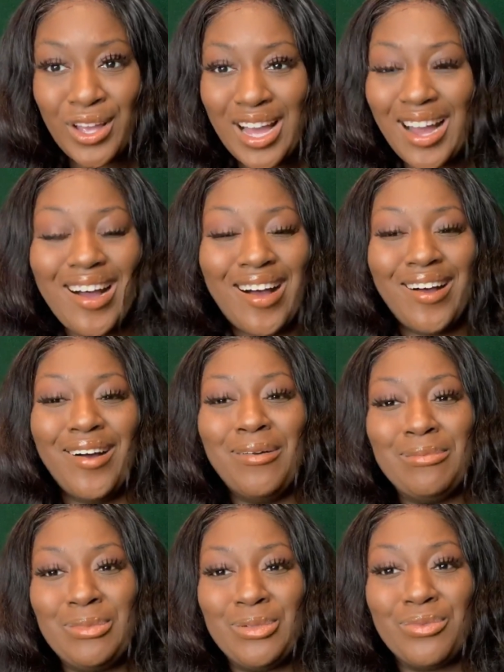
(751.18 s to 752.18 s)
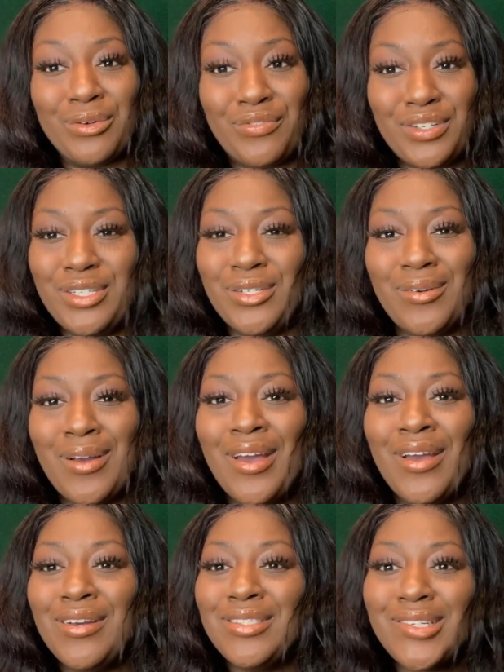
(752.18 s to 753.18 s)
review.
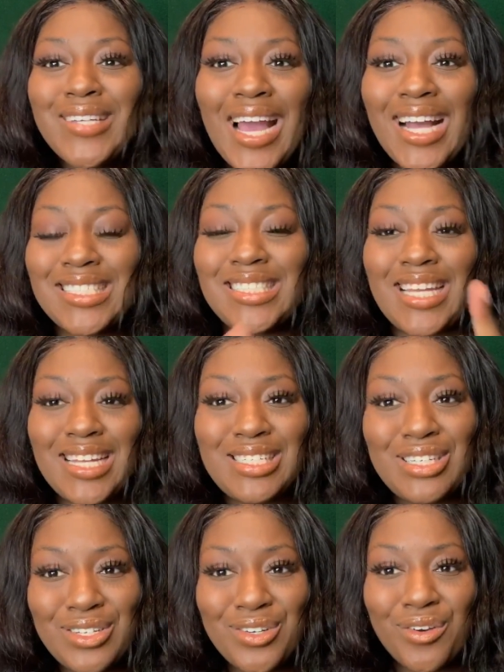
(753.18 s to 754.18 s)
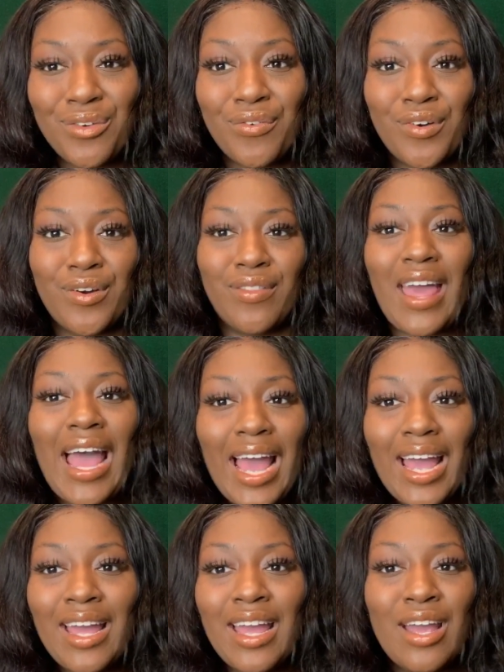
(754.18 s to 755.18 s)
So yeah, stay tuned for
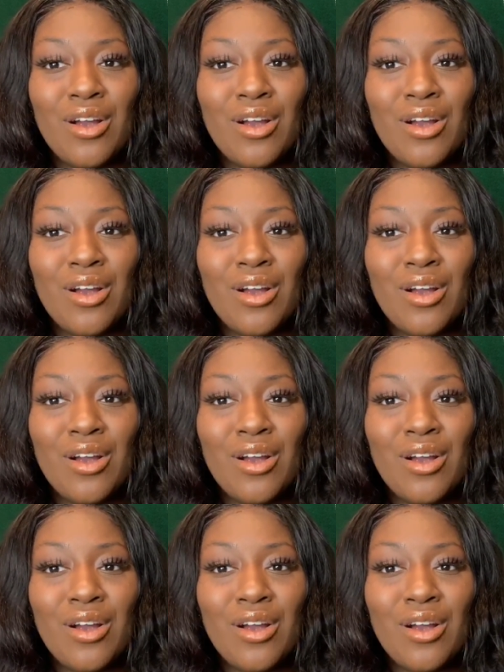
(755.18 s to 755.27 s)
that